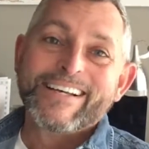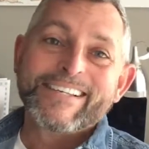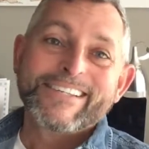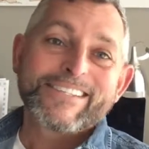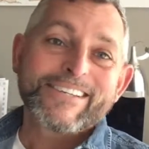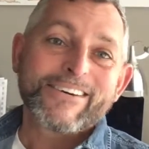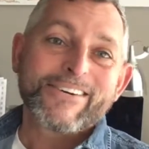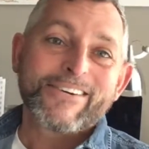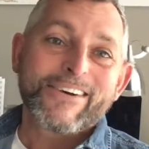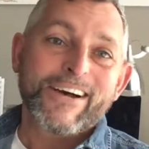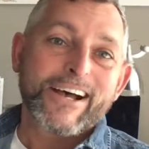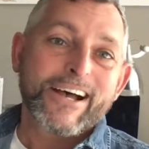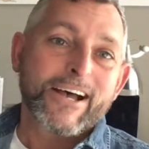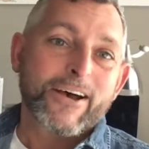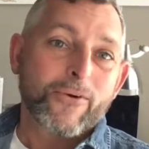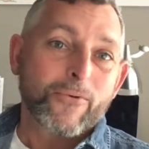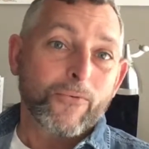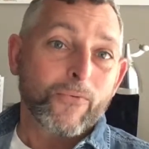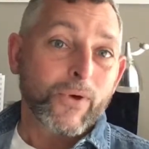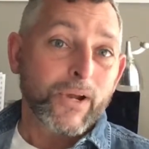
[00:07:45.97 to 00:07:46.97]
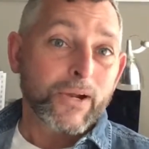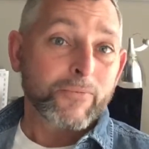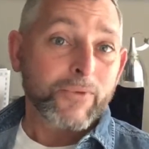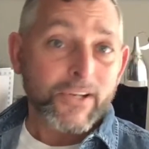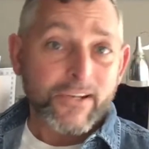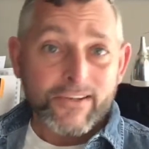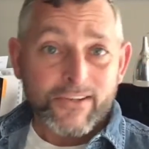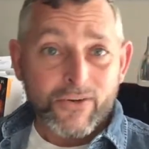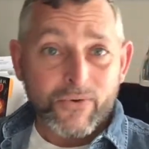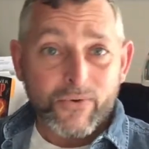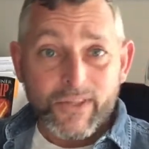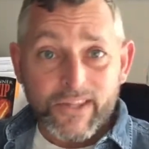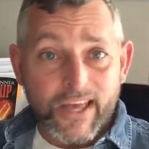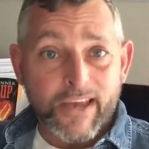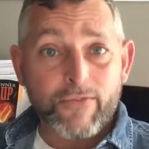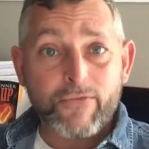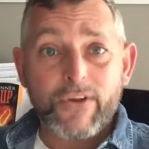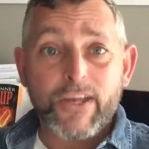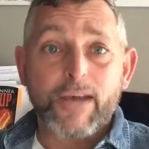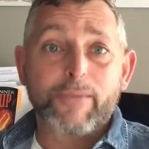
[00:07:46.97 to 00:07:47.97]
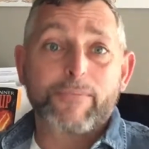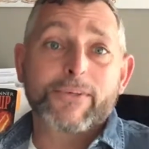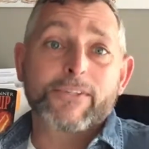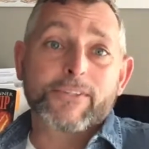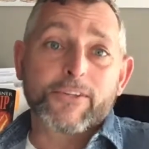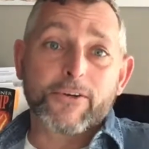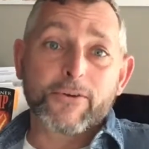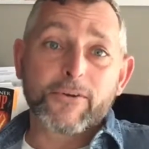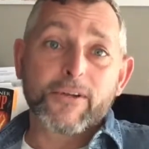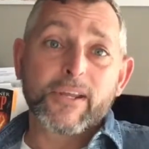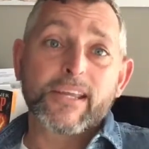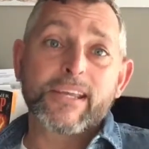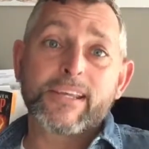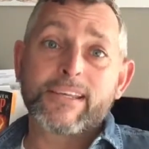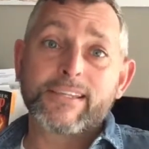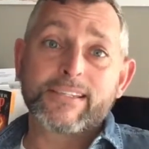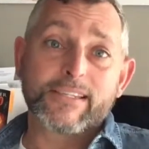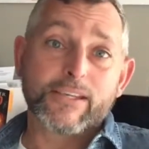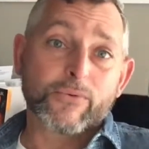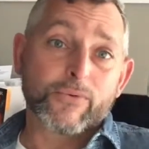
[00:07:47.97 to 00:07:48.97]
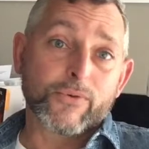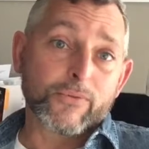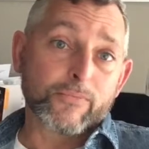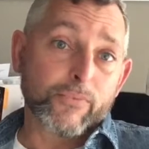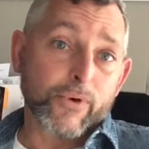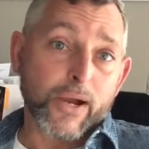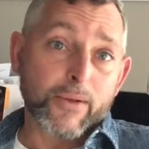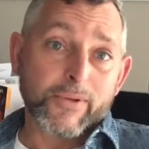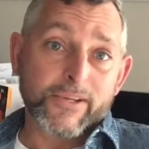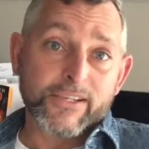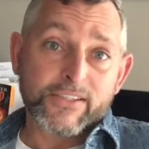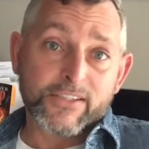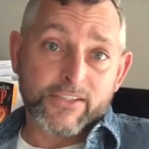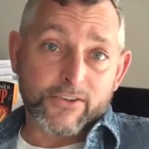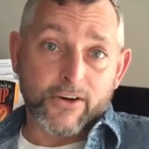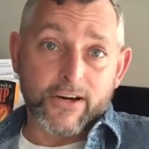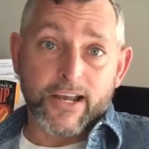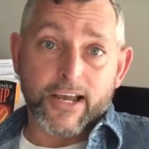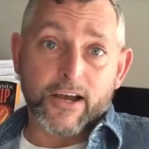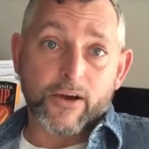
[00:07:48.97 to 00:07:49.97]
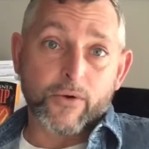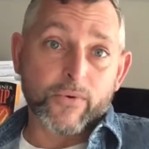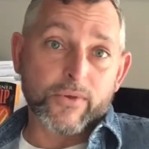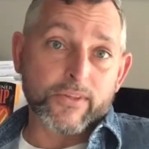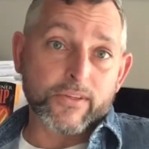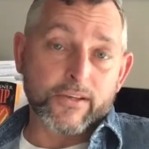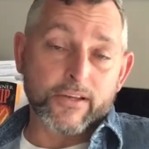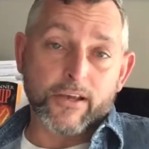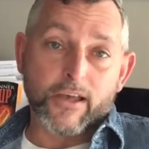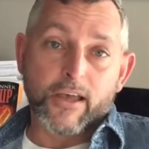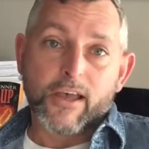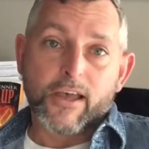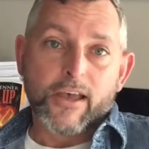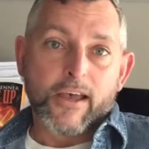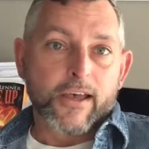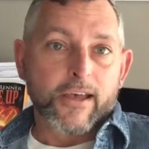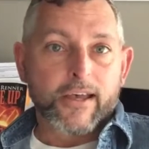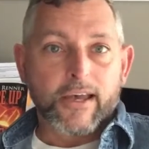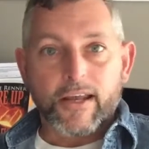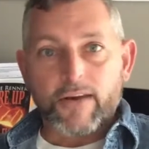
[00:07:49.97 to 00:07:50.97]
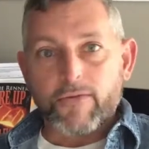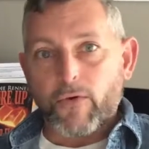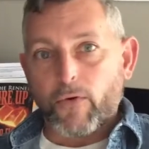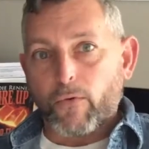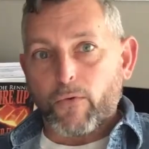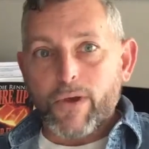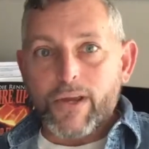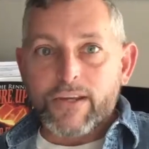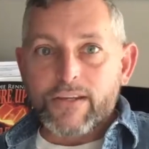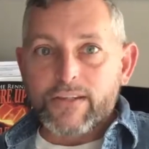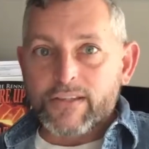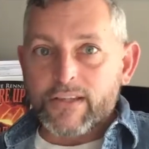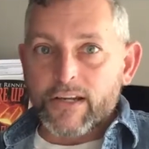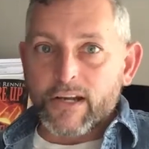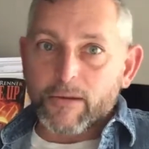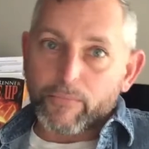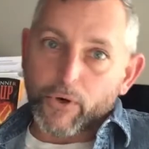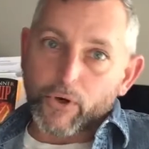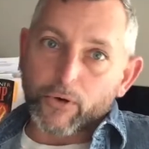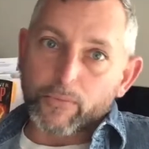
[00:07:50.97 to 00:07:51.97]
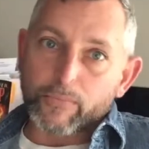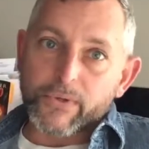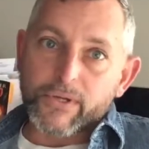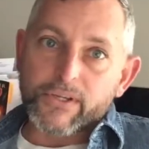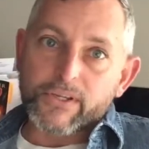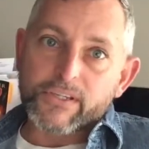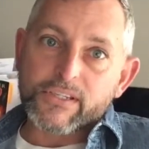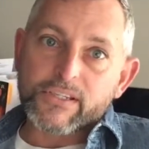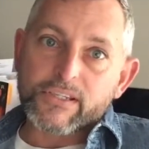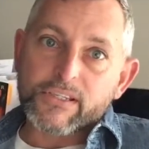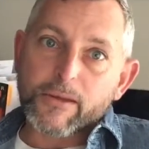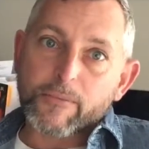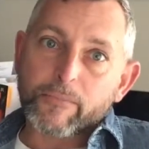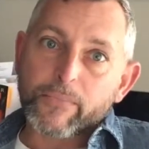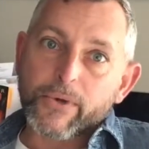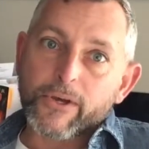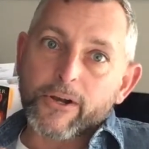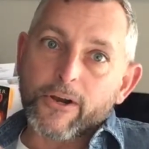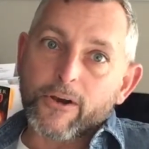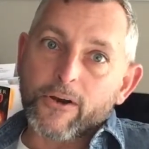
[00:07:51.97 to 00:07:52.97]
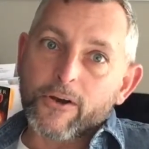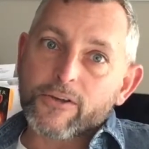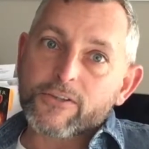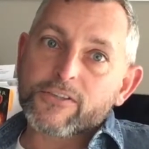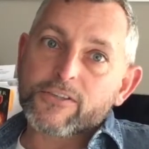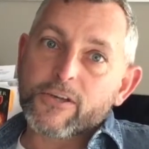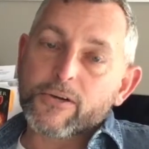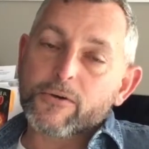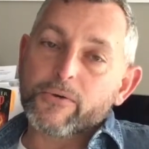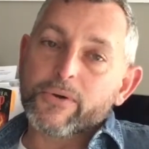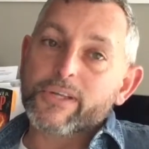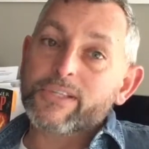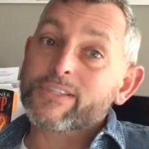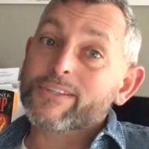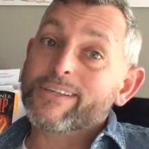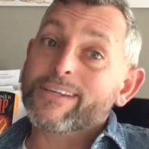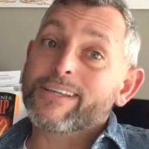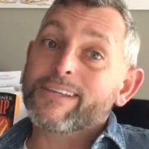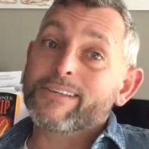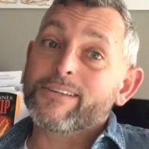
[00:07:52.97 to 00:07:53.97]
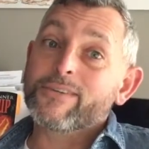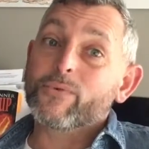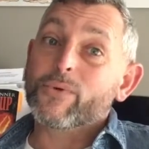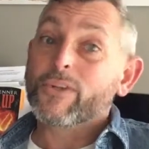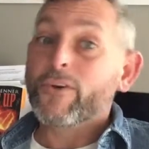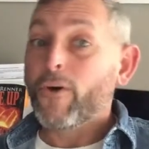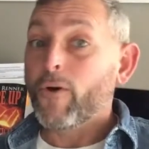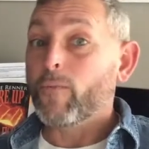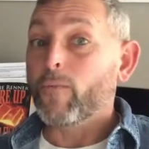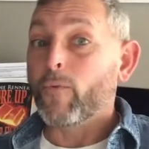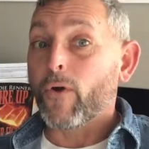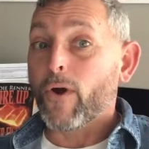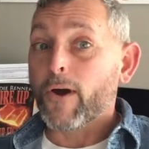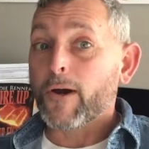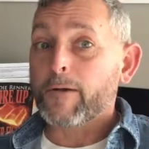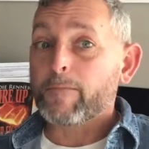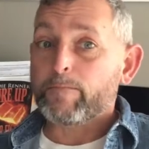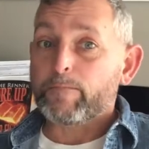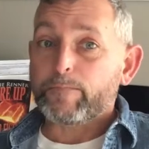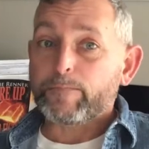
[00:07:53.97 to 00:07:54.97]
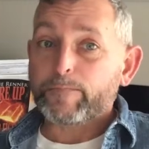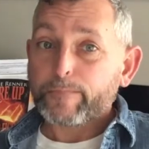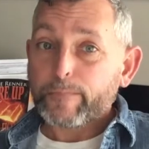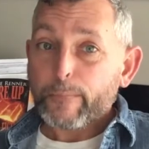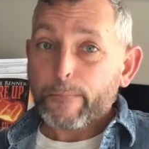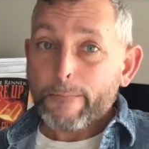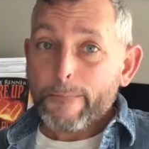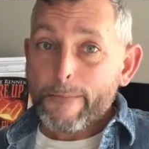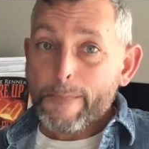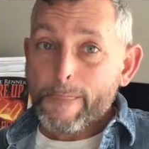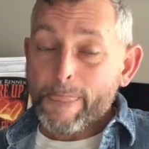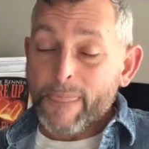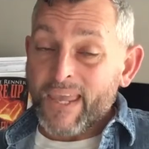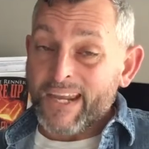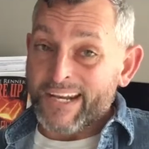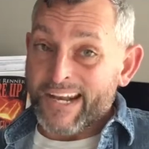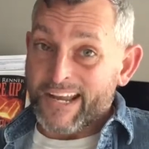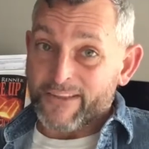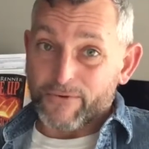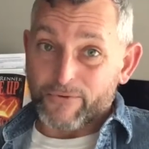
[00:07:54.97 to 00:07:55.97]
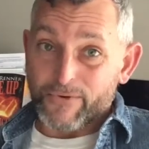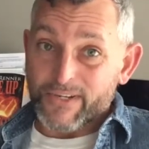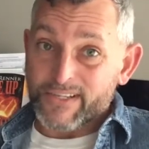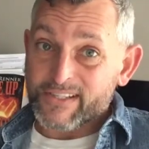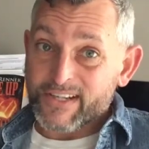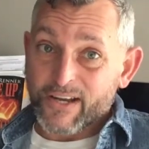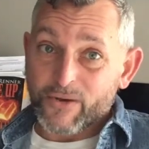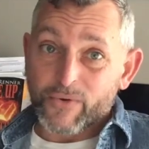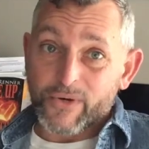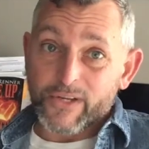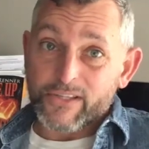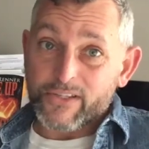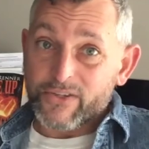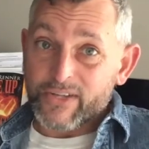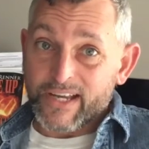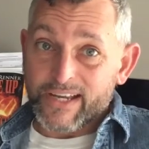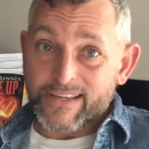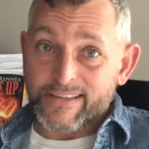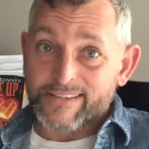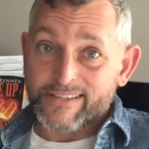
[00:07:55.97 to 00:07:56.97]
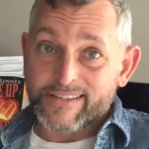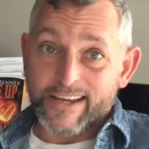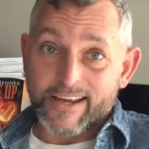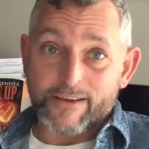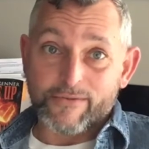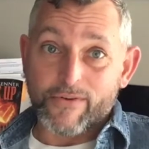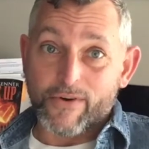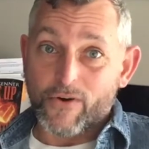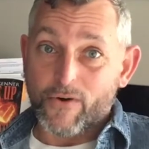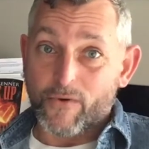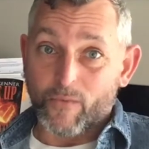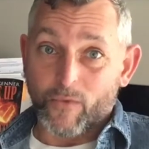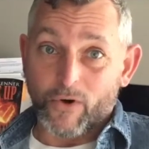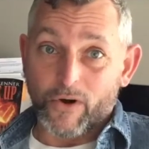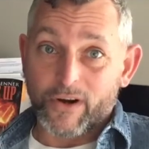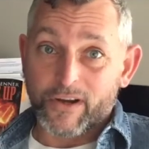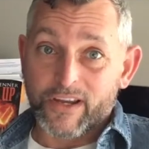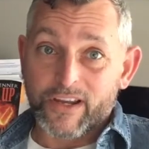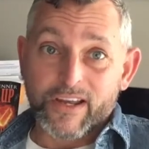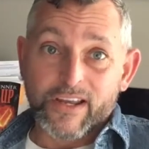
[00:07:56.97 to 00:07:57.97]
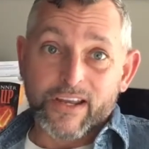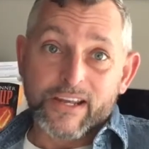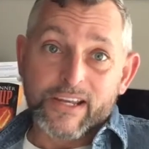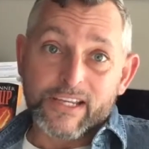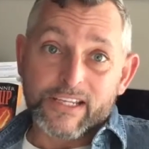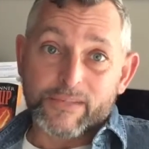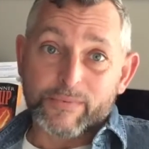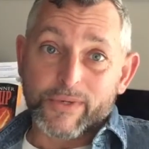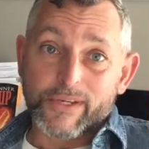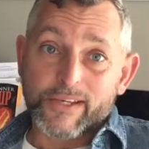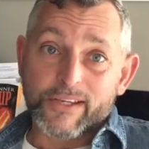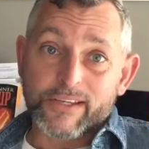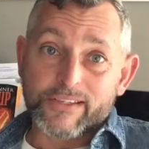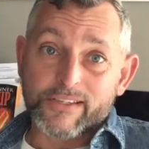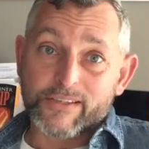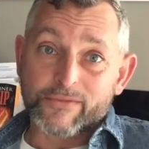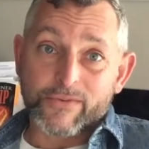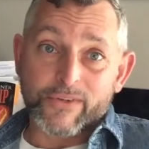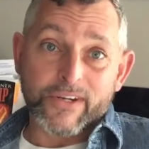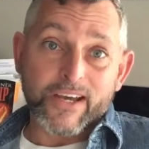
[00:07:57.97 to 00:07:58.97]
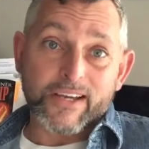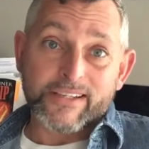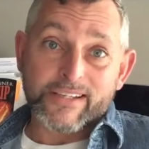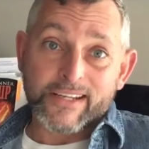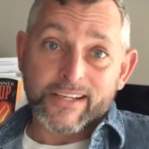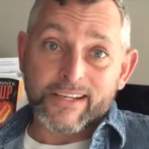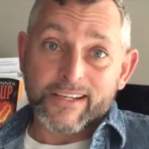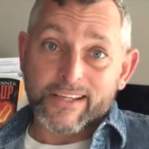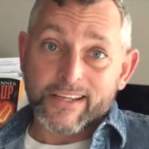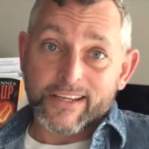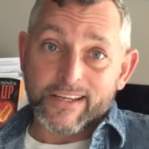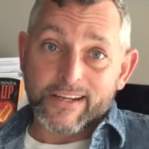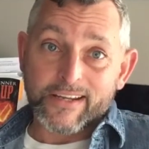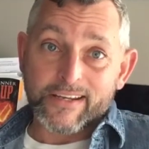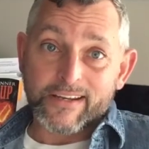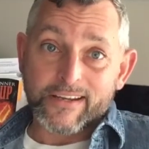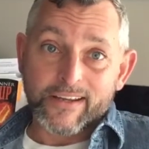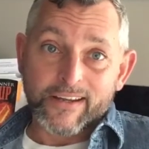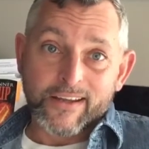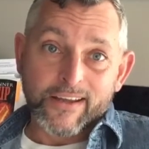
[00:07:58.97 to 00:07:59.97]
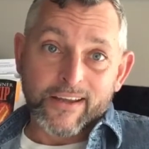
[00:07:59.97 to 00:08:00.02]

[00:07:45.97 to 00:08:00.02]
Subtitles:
So what I'm going to do with every episode is it will probably start out with a kind of a reason and a purpose, but also it's going to end with homework. Now, the reason I want you guys to have homework is because if you're not dedicated